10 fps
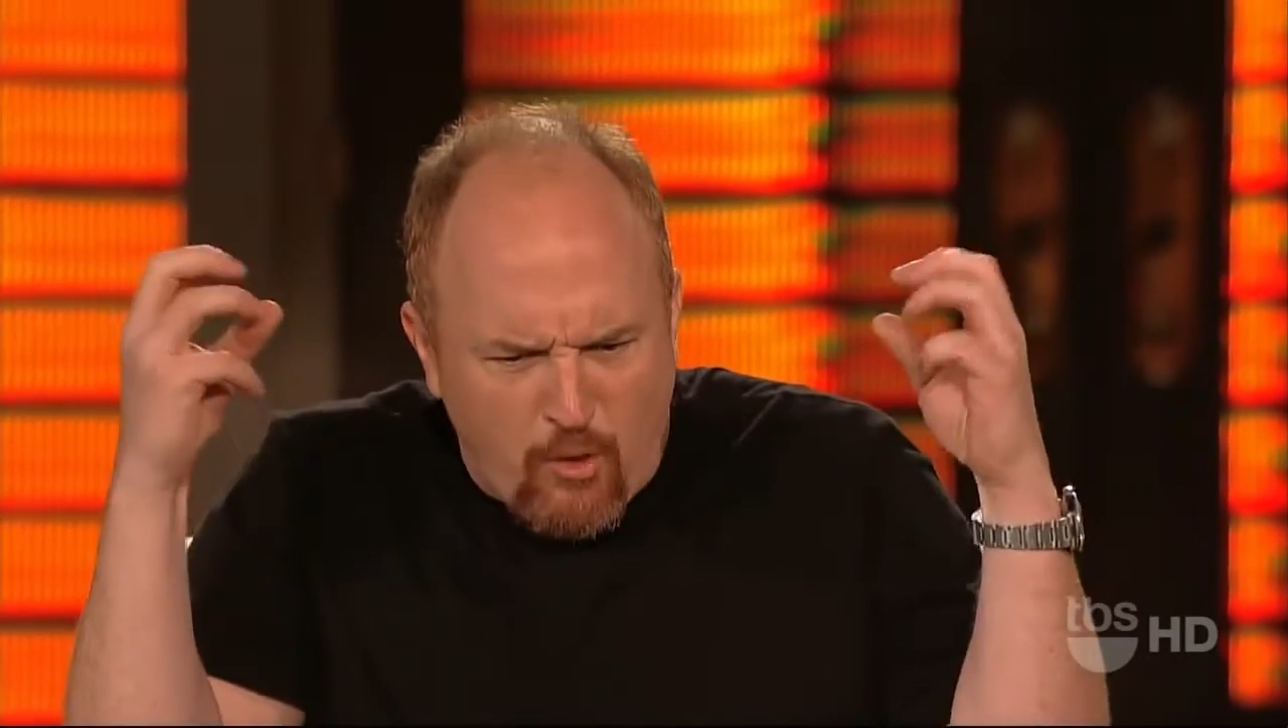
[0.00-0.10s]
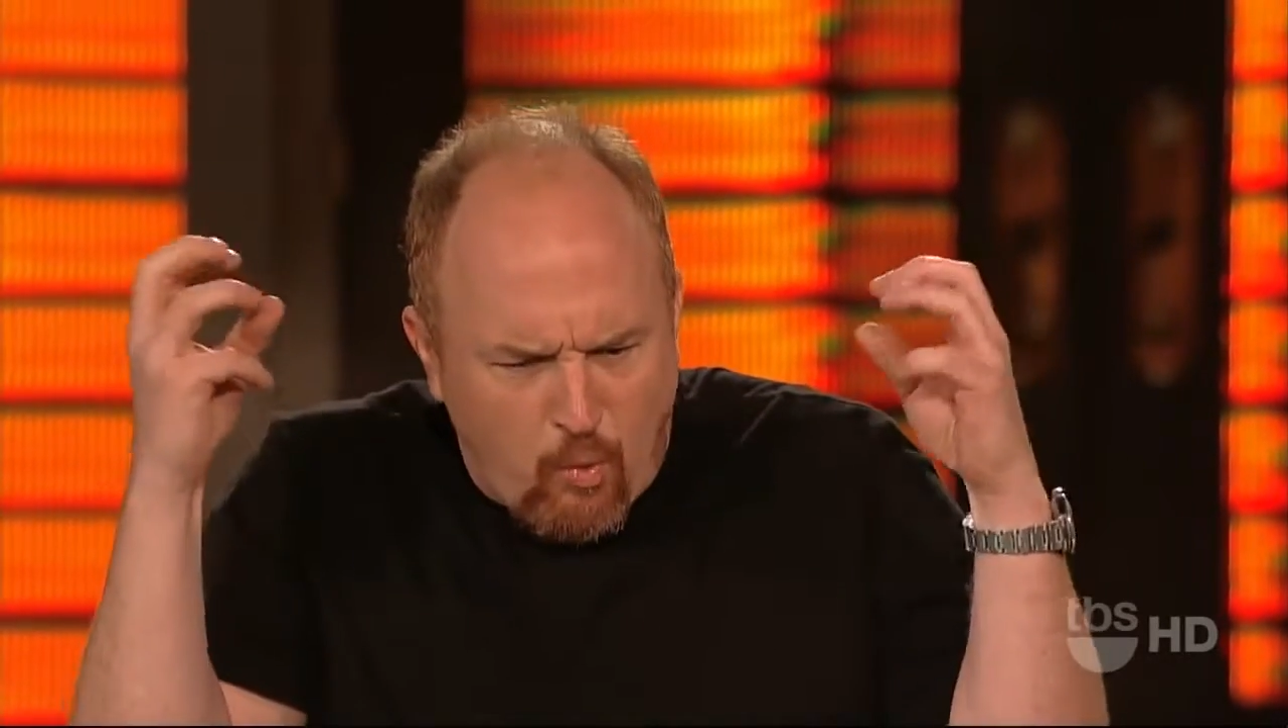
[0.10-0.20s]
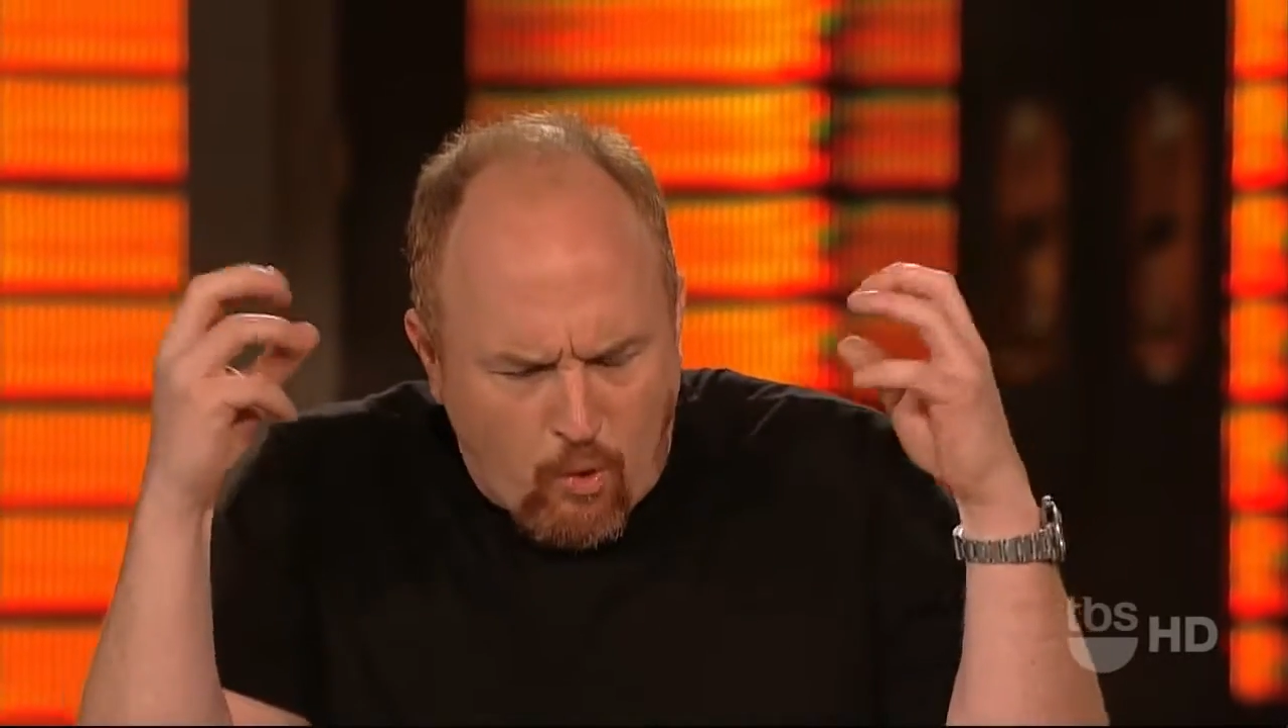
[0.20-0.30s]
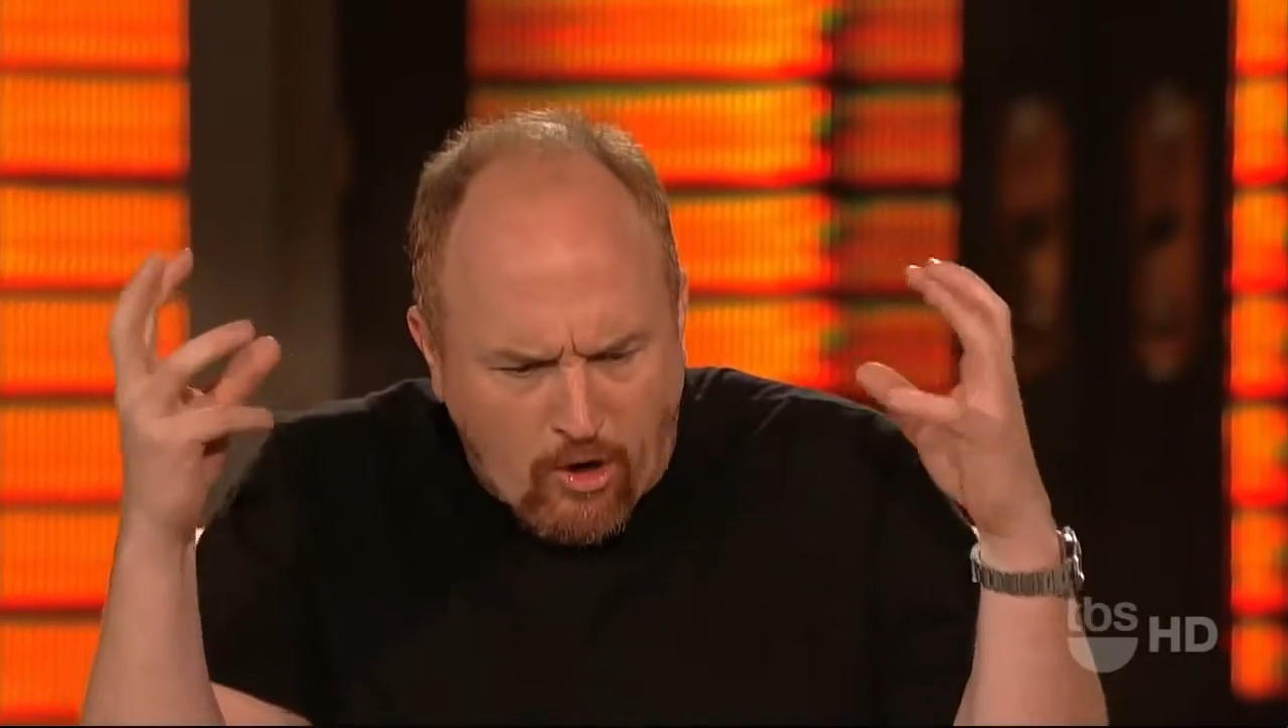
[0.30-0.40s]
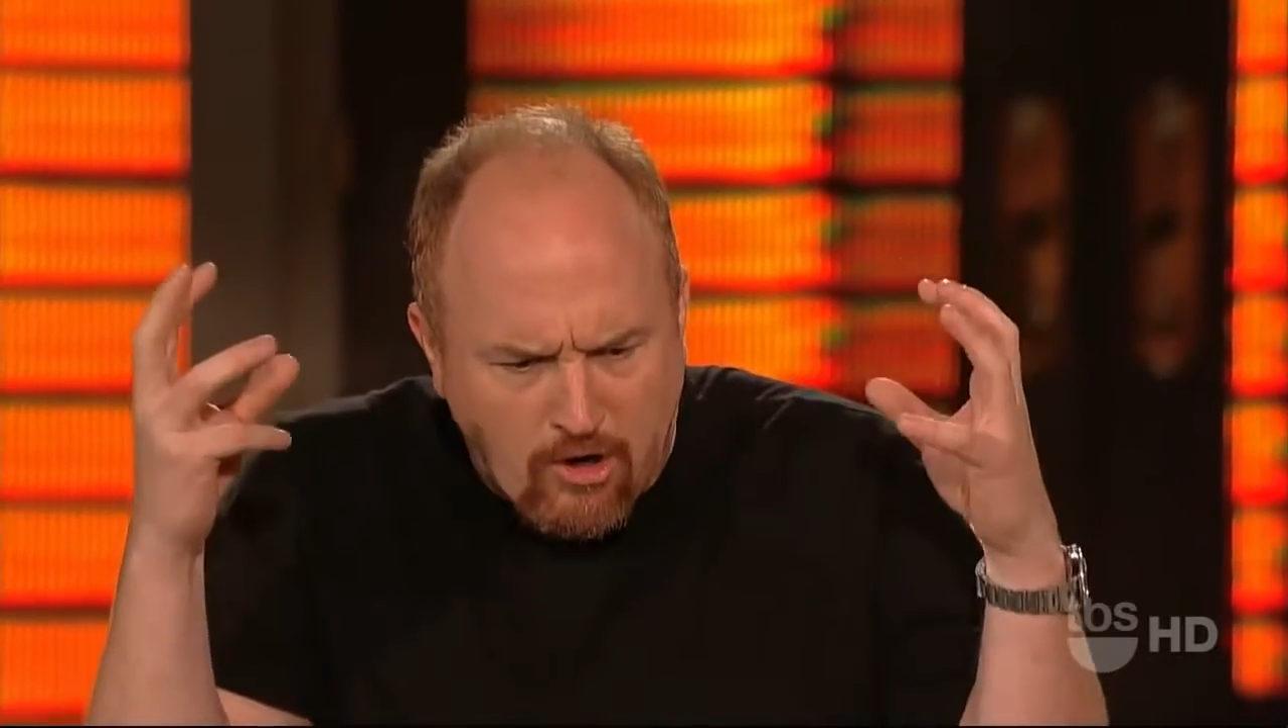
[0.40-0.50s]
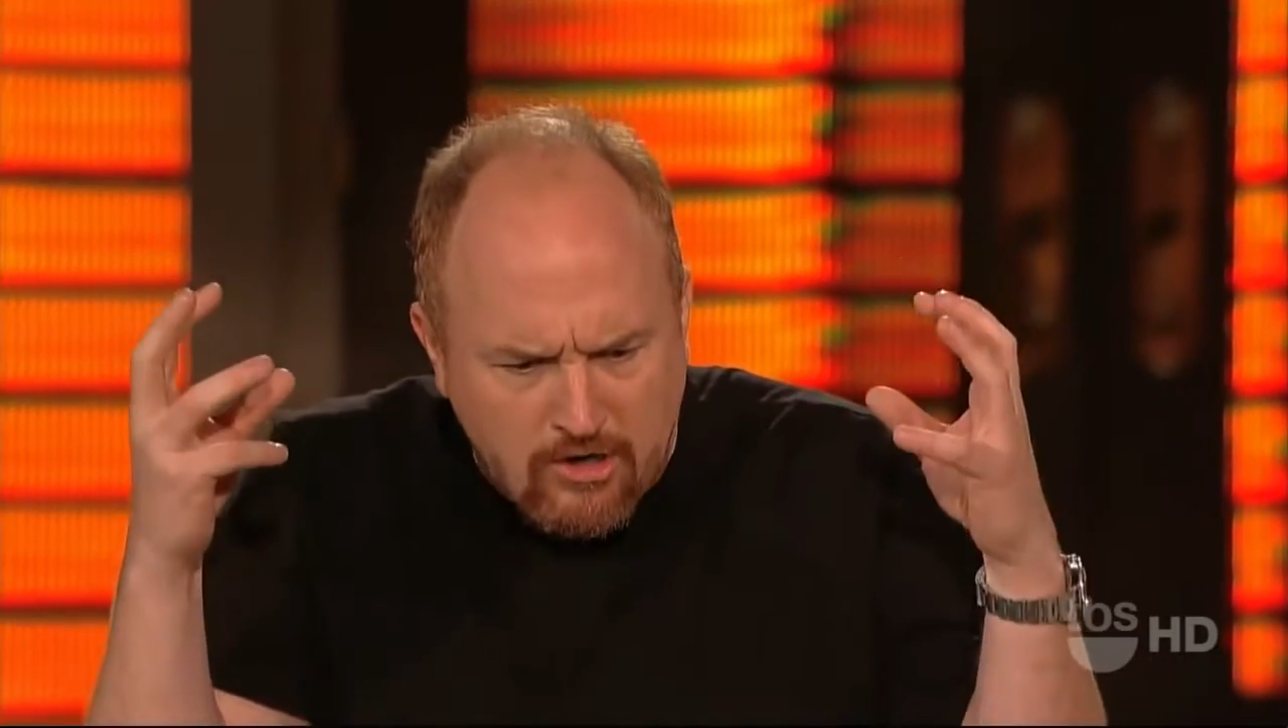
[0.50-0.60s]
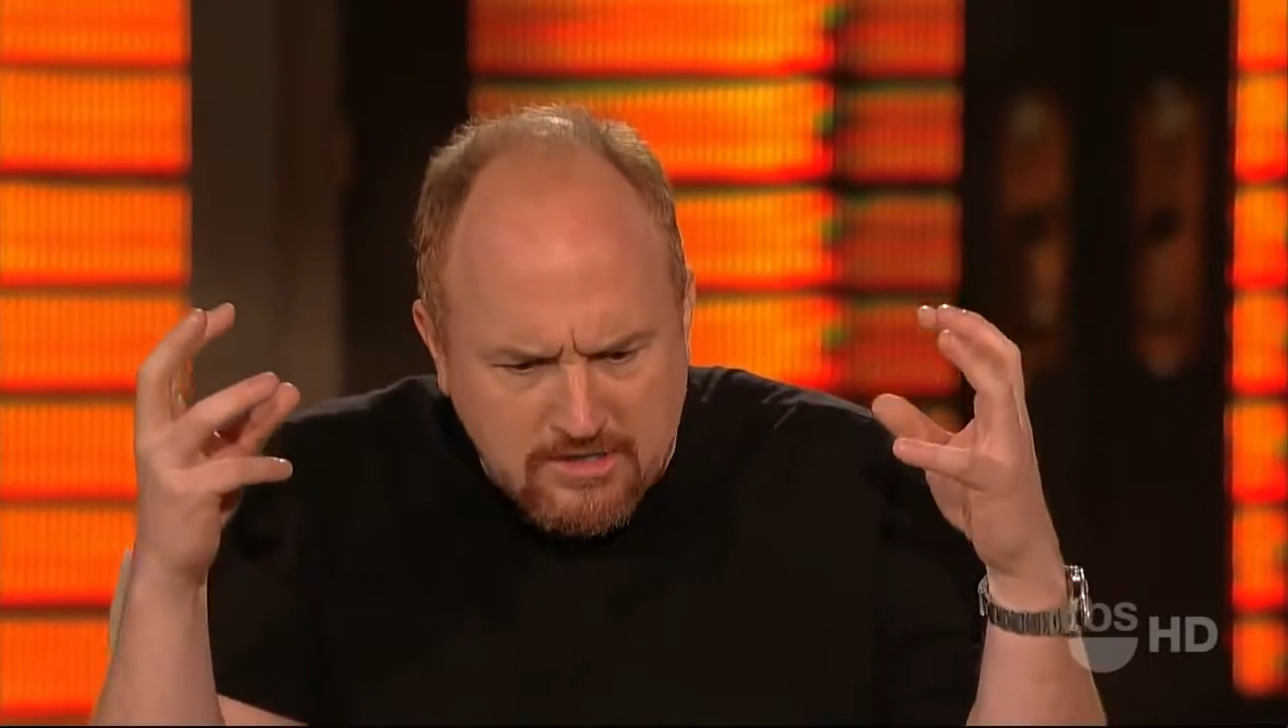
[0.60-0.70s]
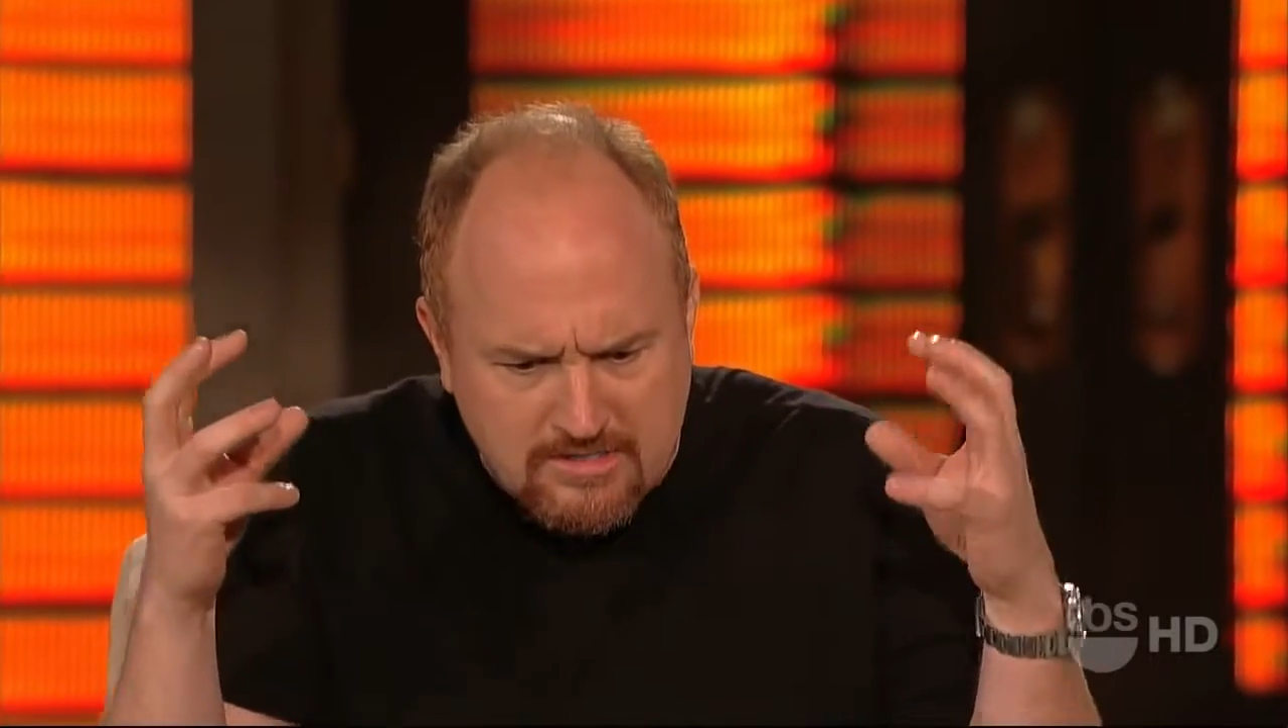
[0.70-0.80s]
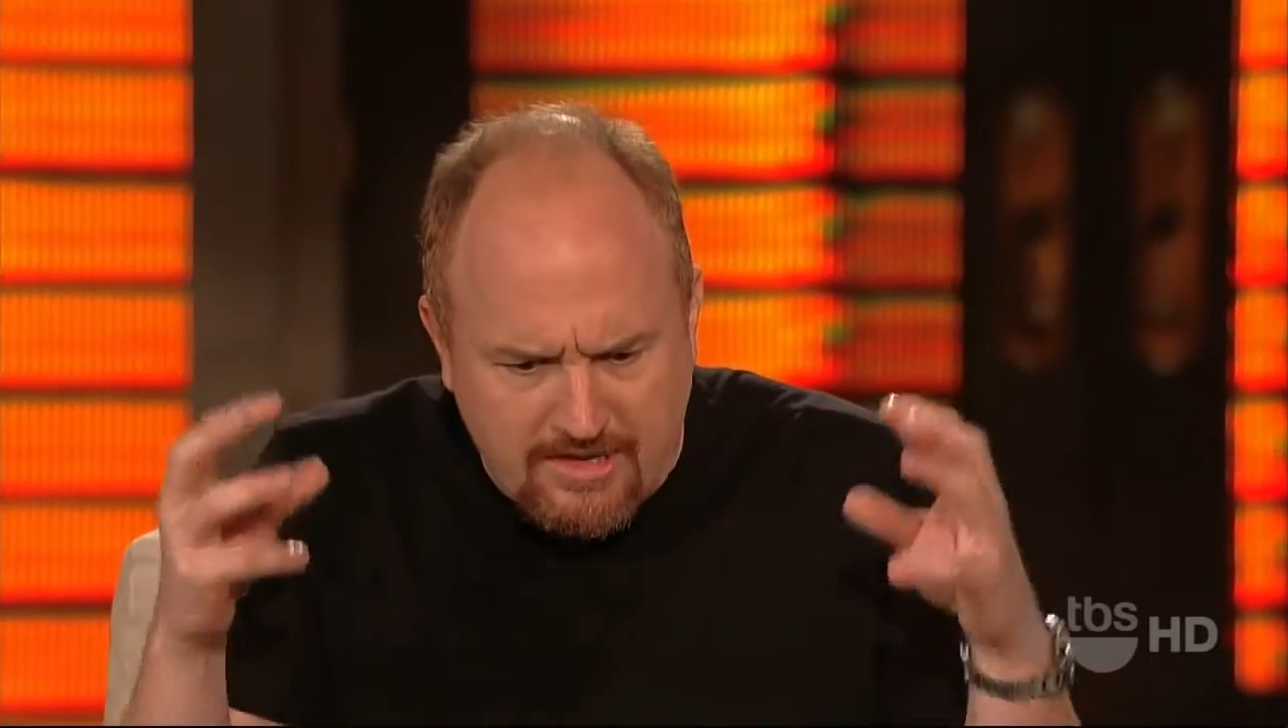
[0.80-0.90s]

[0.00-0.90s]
words